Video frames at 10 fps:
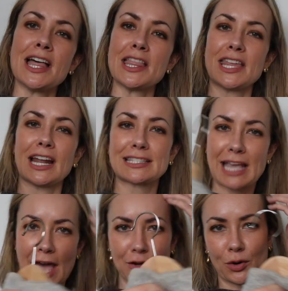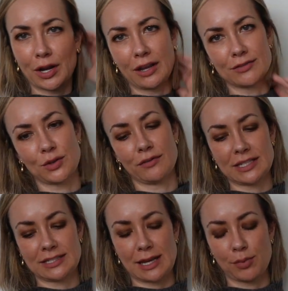The next category of sort of like
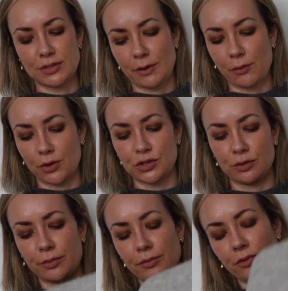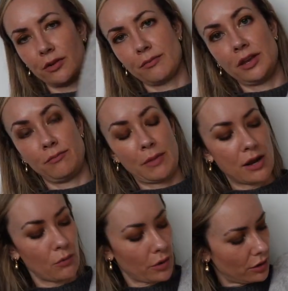staples in my wardrobe, in my
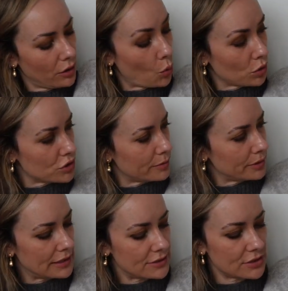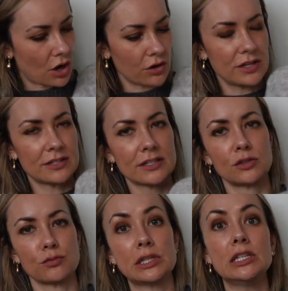knitwear wardrobe at least, are these like
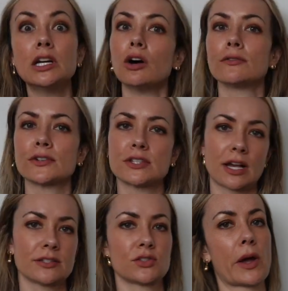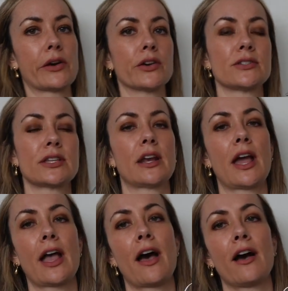really oversized sweaters. And
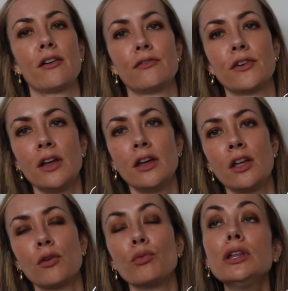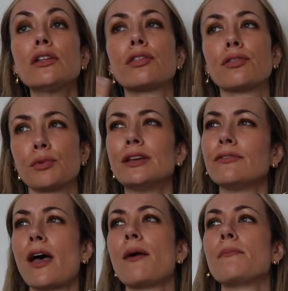I have really 3 of
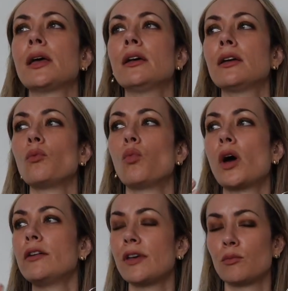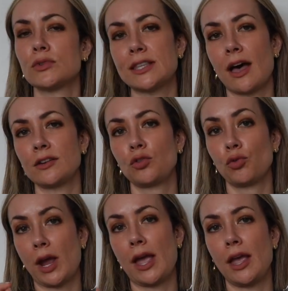them. One of them was that
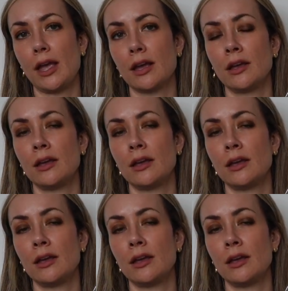gray